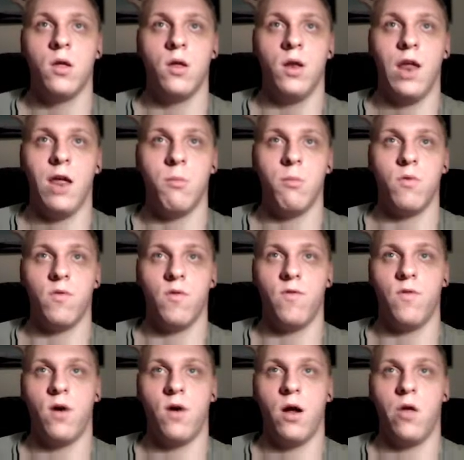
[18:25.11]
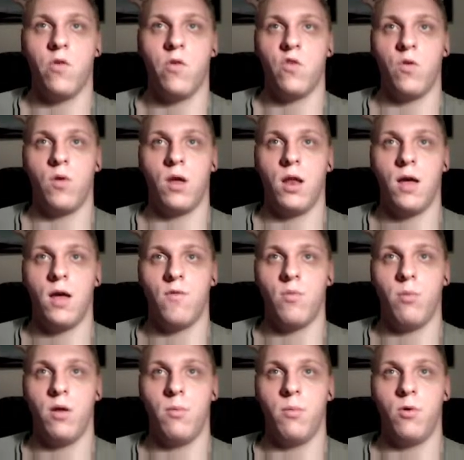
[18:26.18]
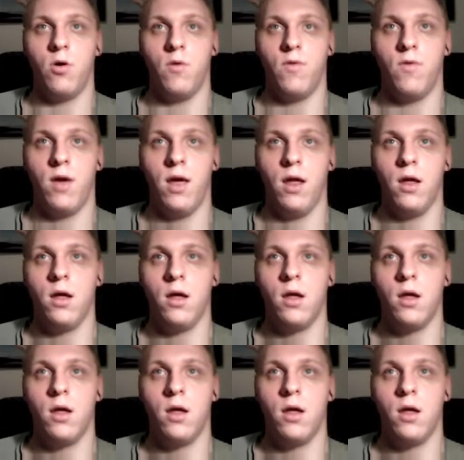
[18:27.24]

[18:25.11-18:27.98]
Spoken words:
name of the file, so you can have a bit more of a